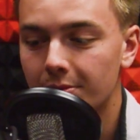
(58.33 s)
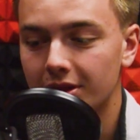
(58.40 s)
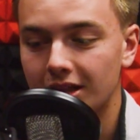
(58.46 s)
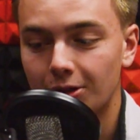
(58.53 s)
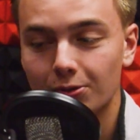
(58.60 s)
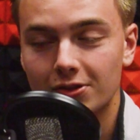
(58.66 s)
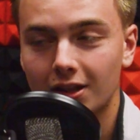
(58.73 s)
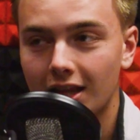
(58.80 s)
But
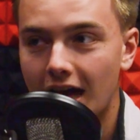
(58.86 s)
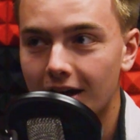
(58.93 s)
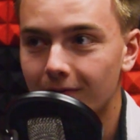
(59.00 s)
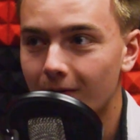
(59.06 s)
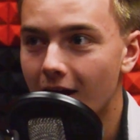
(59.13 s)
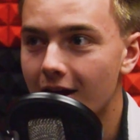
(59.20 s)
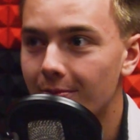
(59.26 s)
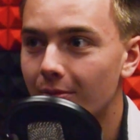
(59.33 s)
there was a lot
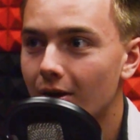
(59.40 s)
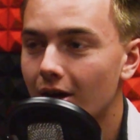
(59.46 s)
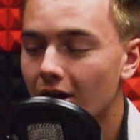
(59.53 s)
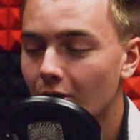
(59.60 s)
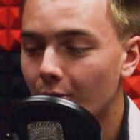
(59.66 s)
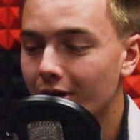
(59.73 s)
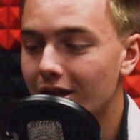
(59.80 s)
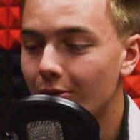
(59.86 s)
of hype
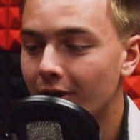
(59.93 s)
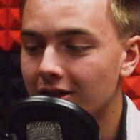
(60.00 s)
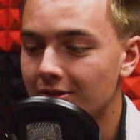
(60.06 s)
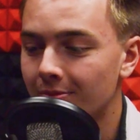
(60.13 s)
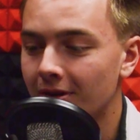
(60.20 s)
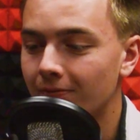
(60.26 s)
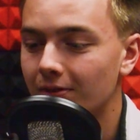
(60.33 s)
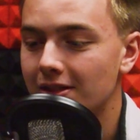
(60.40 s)
when he
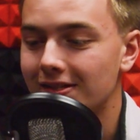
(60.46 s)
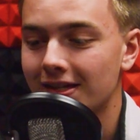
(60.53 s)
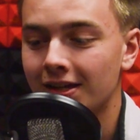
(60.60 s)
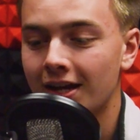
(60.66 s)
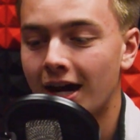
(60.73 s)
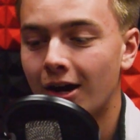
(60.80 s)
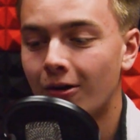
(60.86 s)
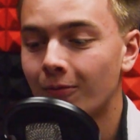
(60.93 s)
went to Memphis.
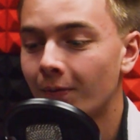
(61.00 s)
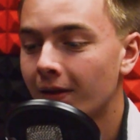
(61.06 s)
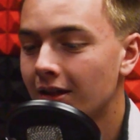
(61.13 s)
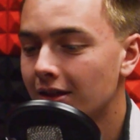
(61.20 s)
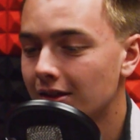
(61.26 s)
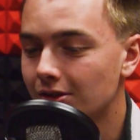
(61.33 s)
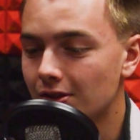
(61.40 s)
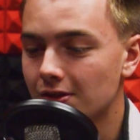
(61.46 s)
And now,
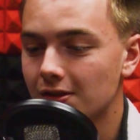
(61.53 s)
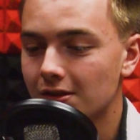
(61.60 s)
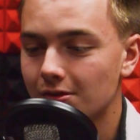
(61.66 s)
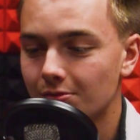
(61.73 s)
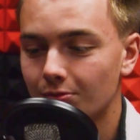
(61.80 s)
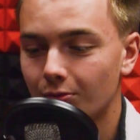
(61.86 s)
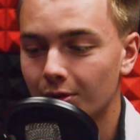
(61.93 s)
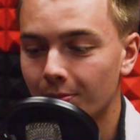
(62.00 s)

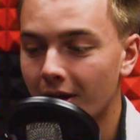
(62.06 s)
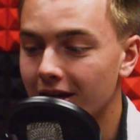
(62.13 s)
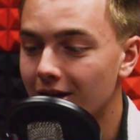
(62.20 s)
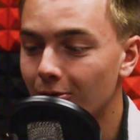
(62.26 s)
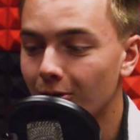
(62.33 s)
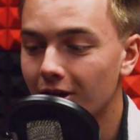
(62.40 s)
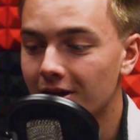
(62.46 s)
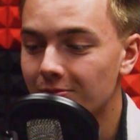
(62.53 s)
just with
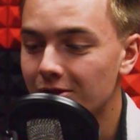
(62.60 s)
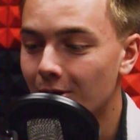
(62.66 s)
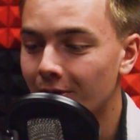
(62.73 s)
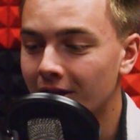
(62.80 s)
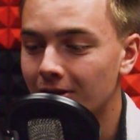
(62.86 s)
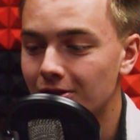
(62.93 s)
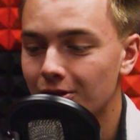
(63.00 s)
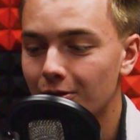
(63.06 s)
Mikey Williams
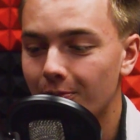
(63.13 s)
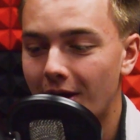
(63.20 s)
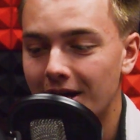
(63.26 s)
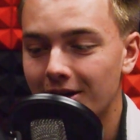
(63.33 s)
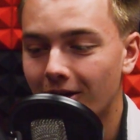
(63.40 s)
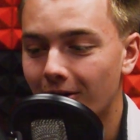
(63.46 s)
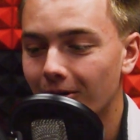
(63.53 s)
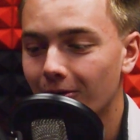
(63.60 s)
going there too, Penny